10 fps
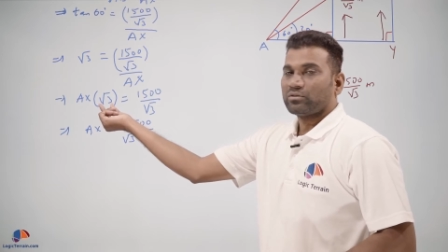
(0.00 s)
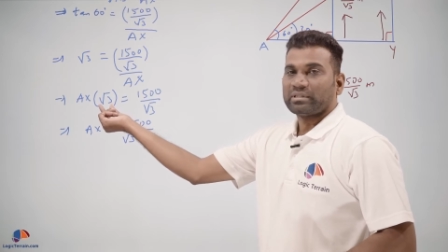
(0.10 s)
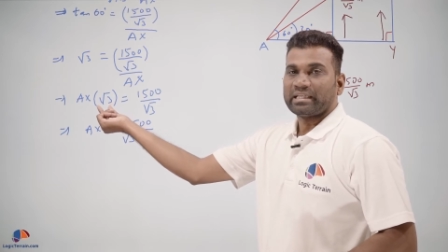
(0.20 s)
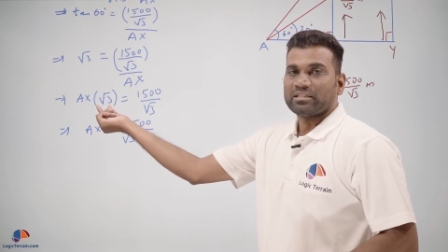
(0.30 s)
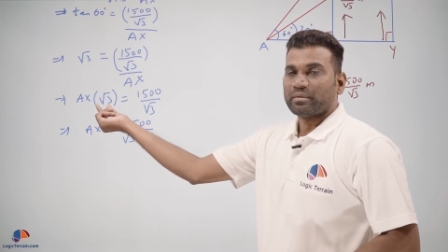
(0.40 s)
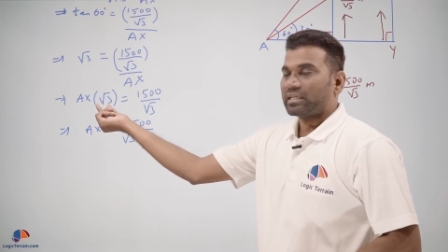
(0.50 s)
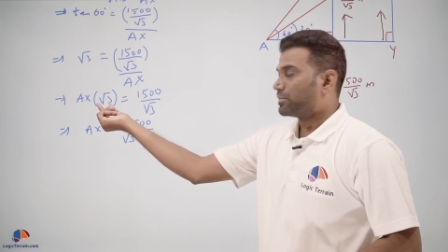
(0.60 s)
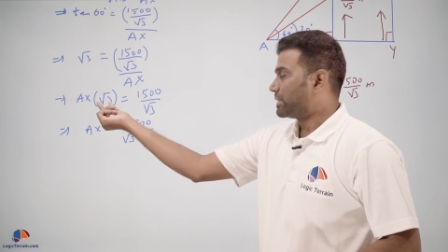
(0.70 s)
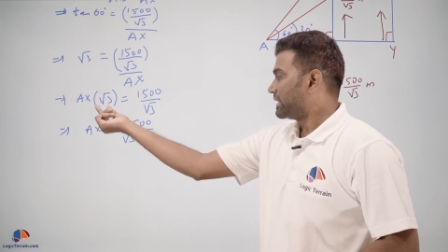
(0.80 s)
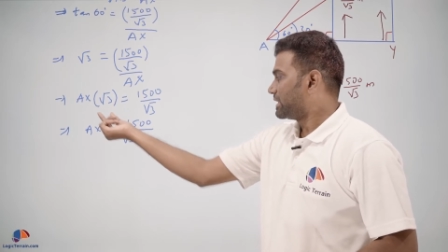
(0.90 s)
root 3 is
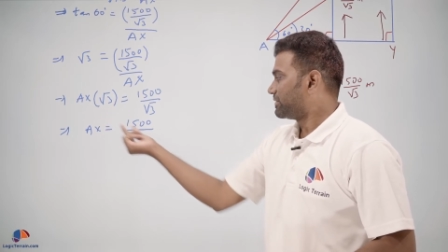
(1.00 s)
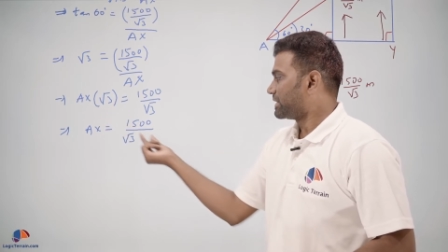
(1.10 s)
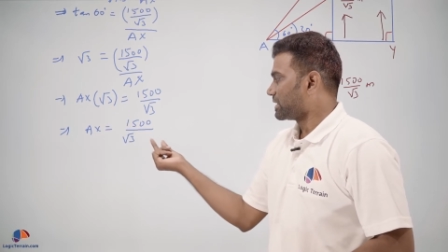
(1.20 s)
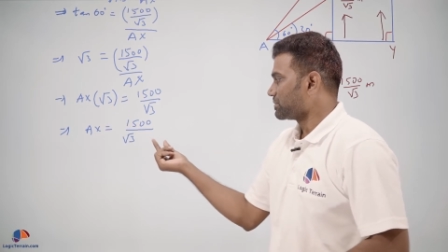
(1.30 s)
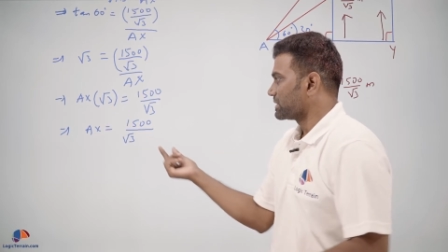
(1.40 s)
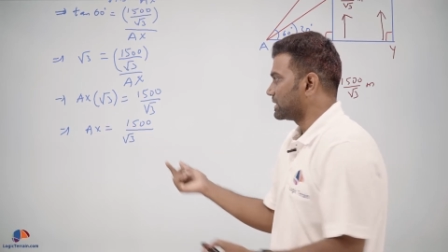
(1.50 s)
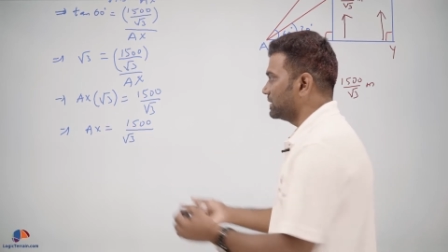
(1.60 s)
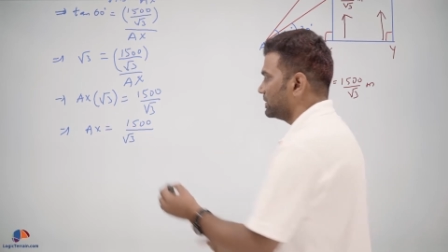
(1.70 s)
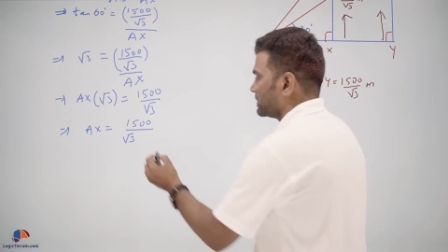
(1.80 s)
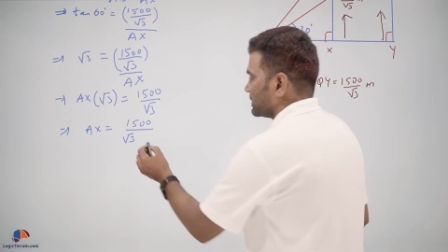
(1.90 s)
multiplying. If it comes here,